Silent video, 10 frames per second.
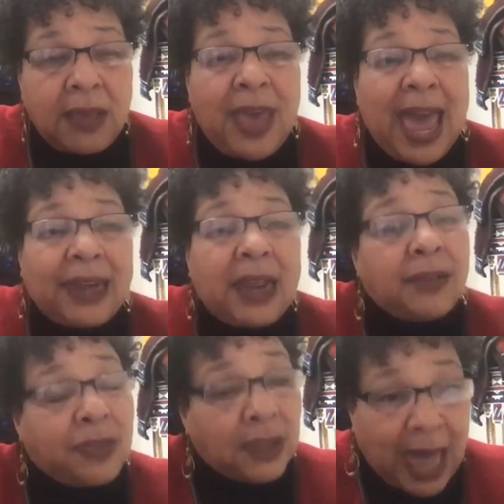that
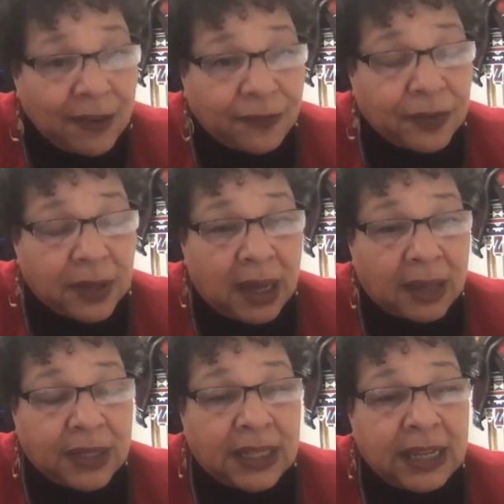the
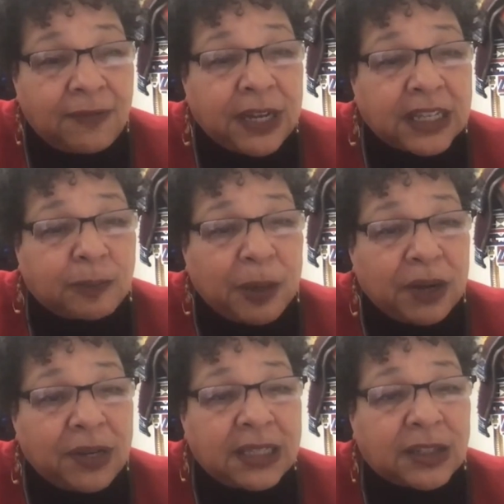Lived
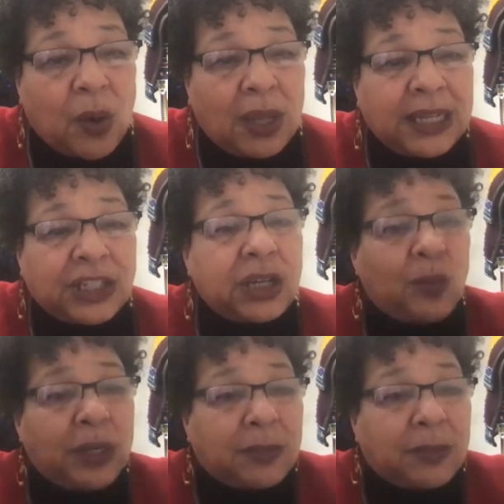Experience Coalition